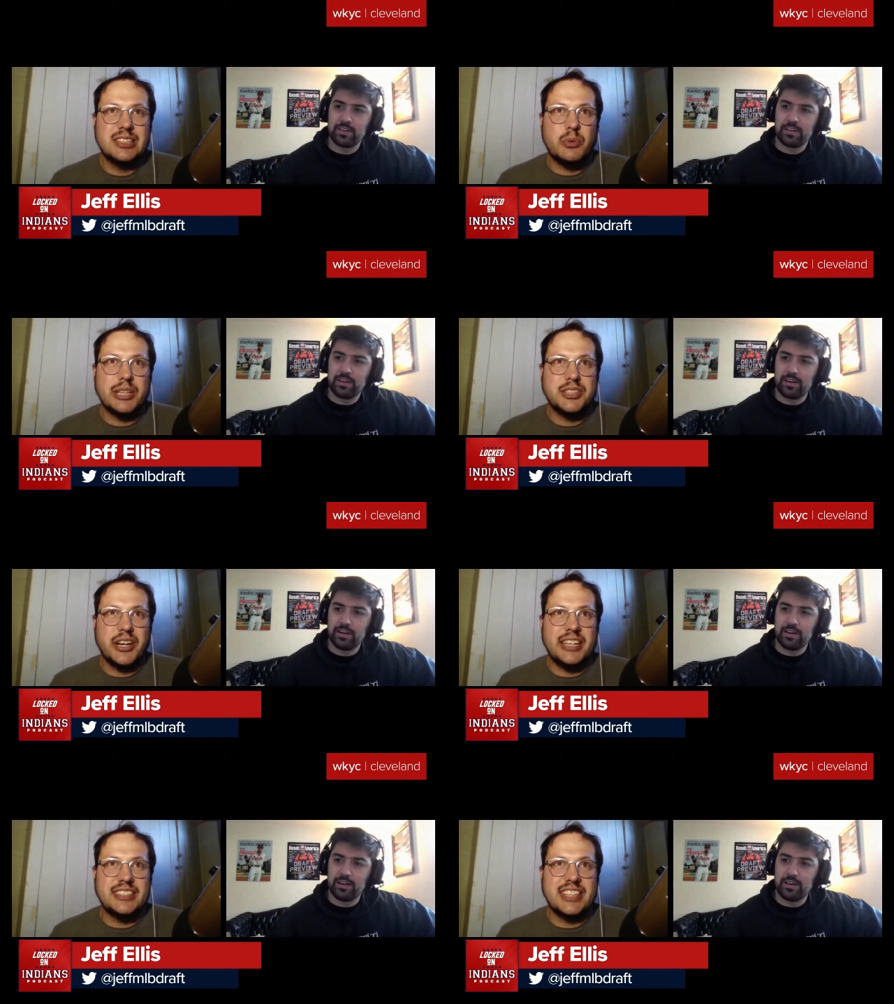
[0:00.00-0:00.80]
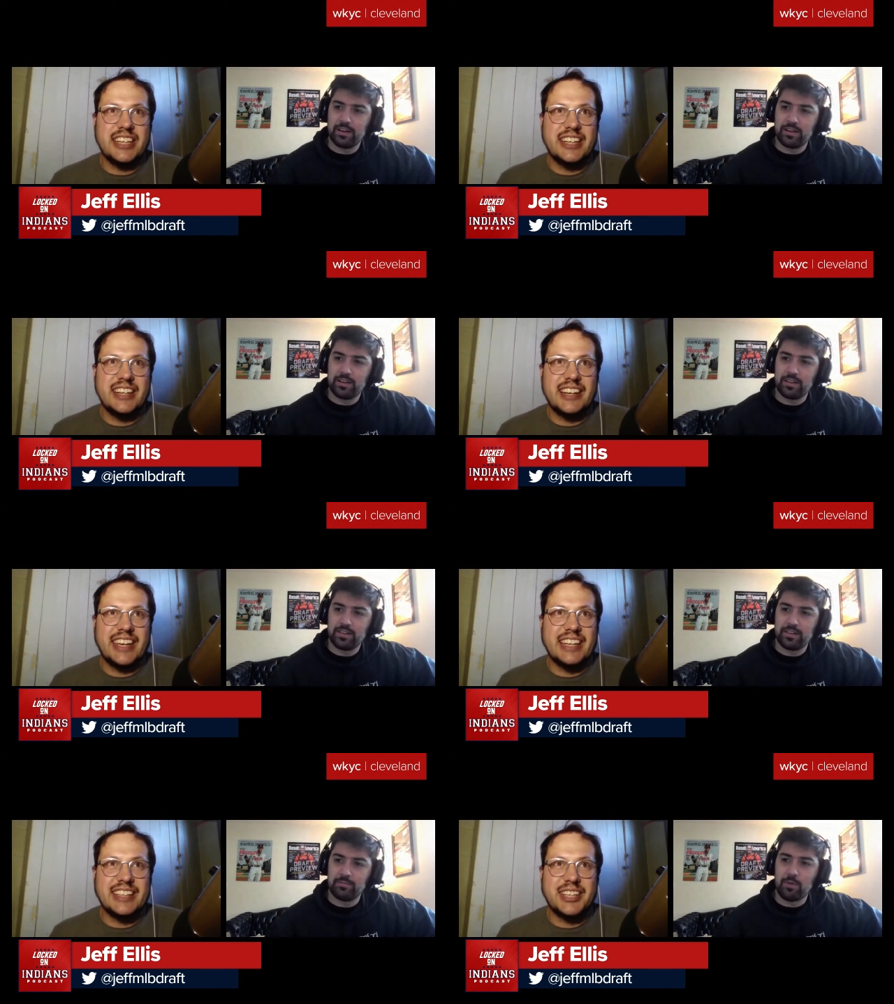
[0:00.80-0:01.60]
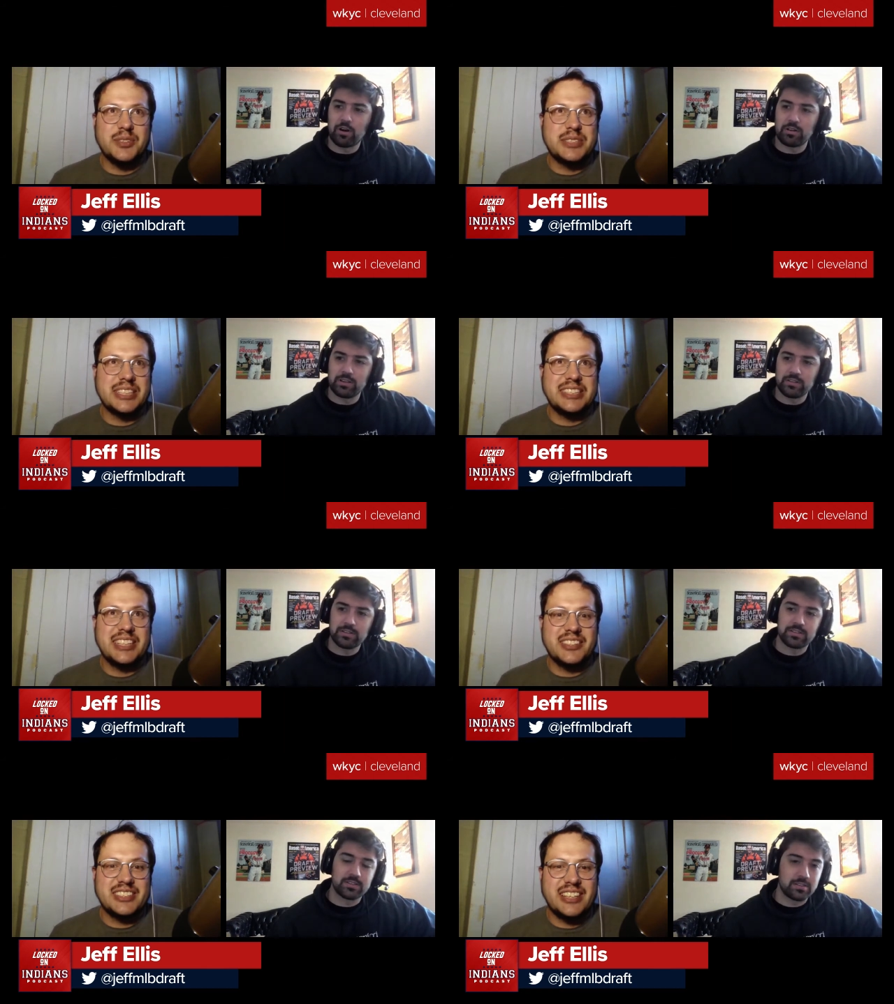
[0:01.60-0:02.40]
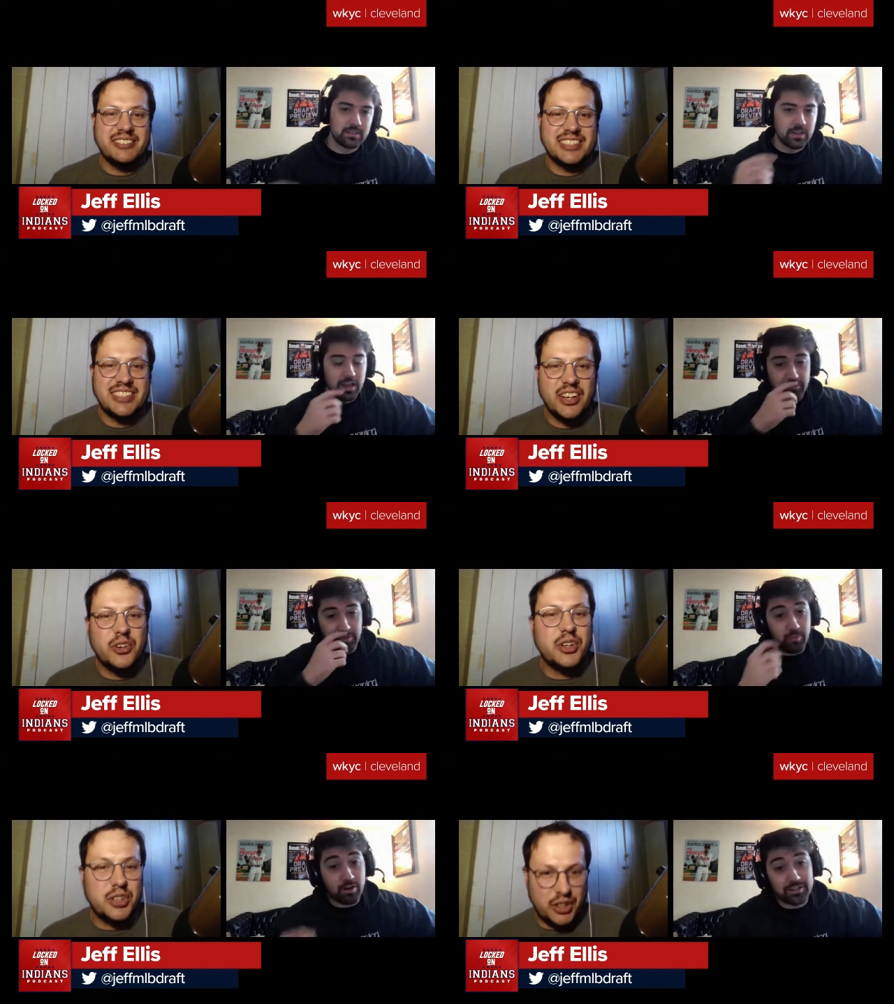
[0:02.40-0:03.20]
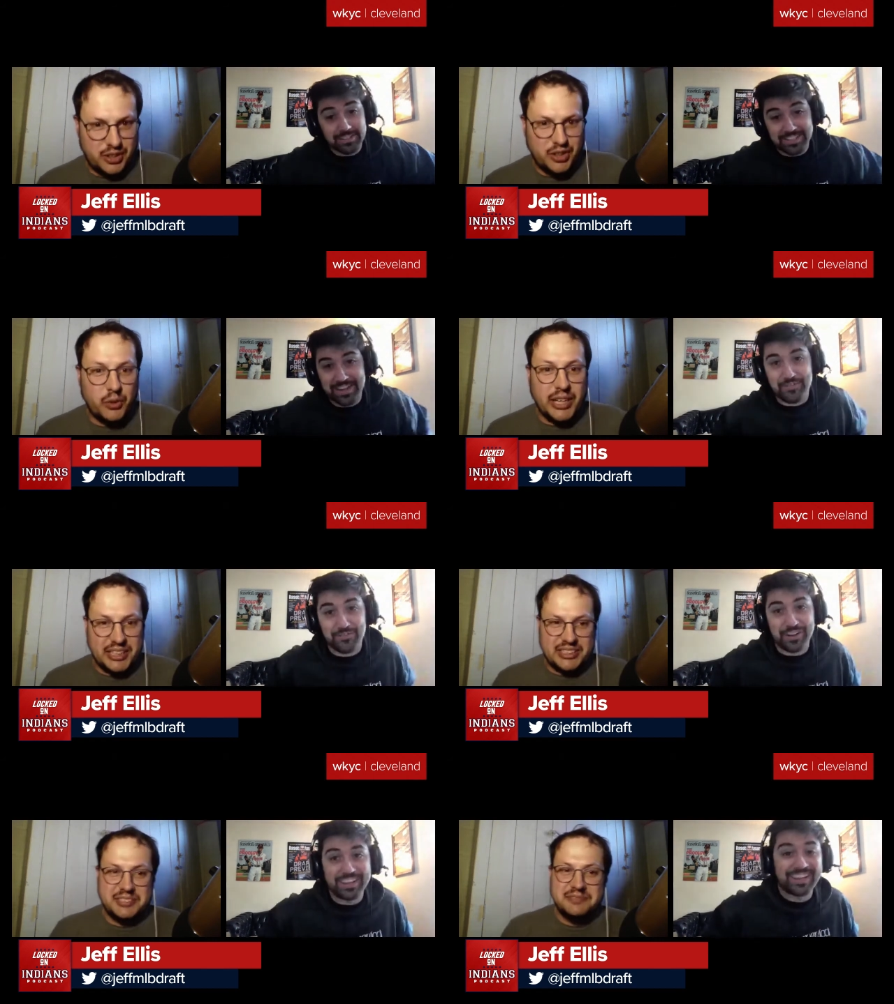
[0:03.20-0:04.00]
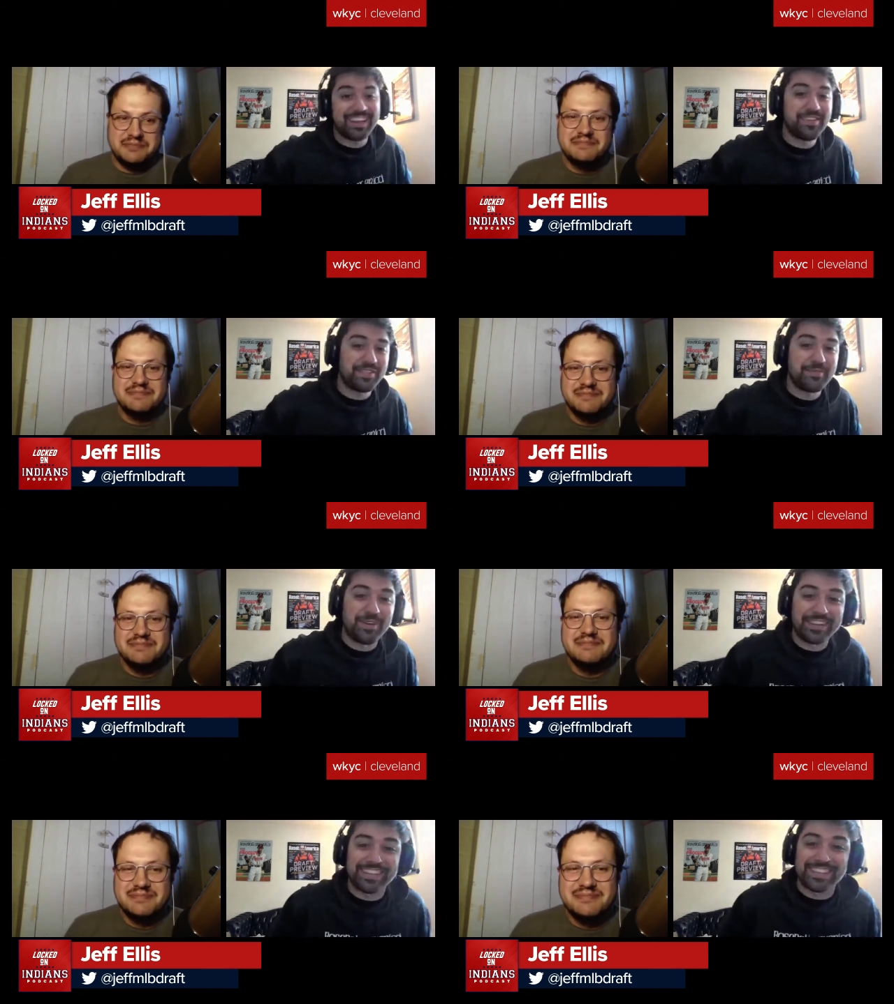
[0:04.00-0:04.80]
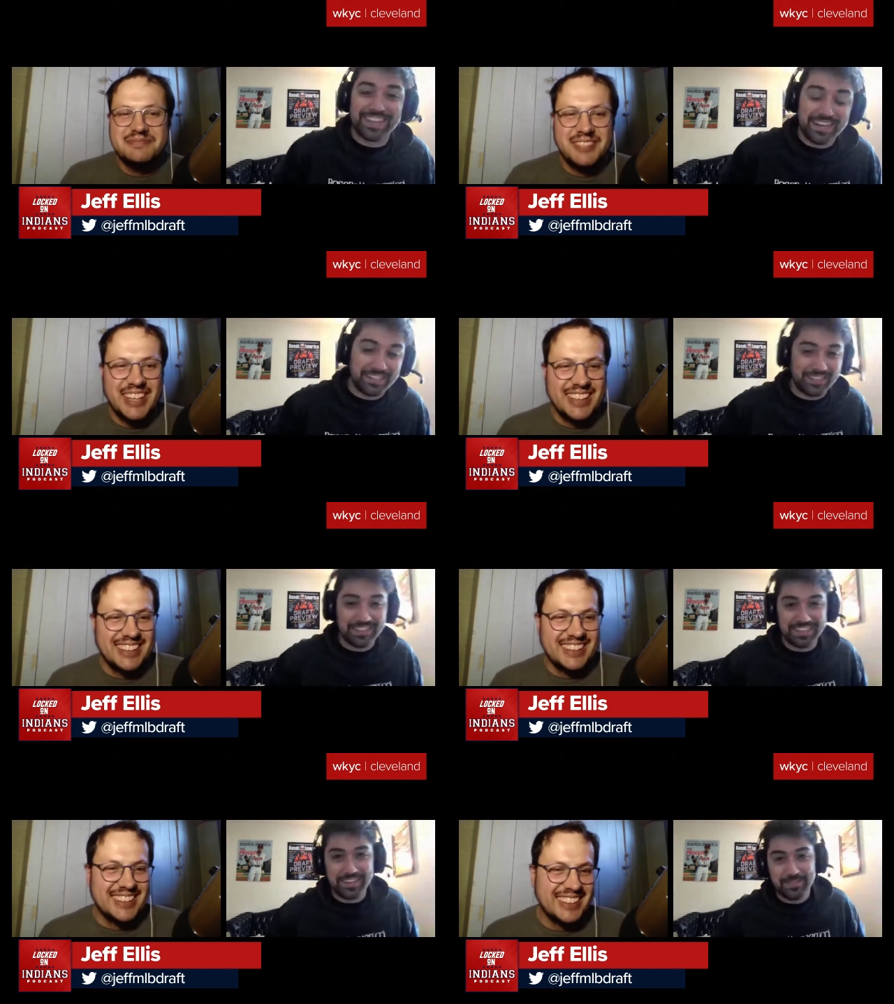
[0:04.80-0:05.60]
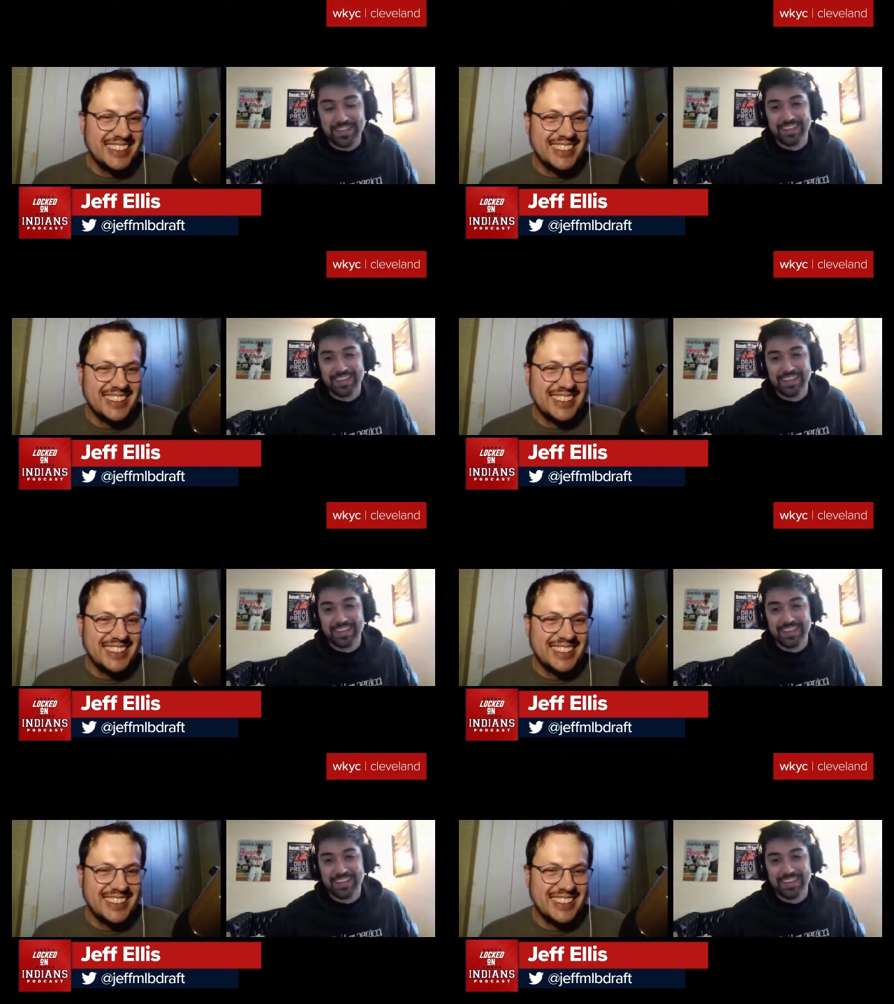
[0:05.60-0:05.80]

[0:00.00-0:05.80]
Speaker 1: The Reds are 18. Uh, I can't think of 16 or 17. If the oh, Marlins get right. Frelick, if the Marlins, I just looked it up.